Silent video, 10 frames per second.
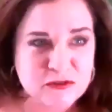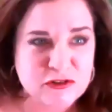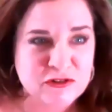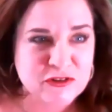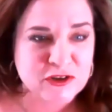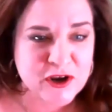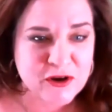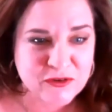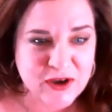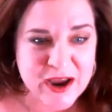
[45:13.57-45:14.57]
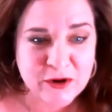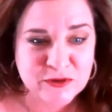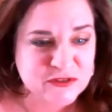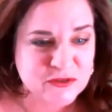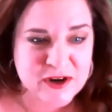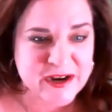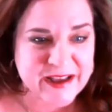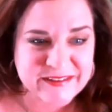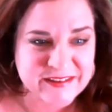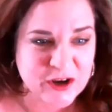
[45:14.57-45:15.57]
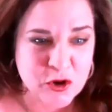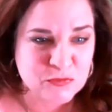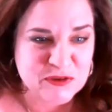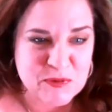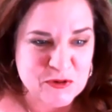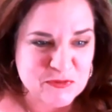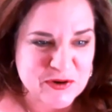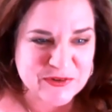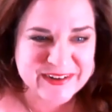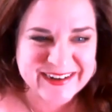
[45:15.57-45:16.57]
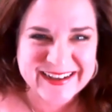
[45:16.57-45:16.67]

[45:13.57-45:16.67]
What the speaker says: just so you know. I always do it on accident. Home Depot Road.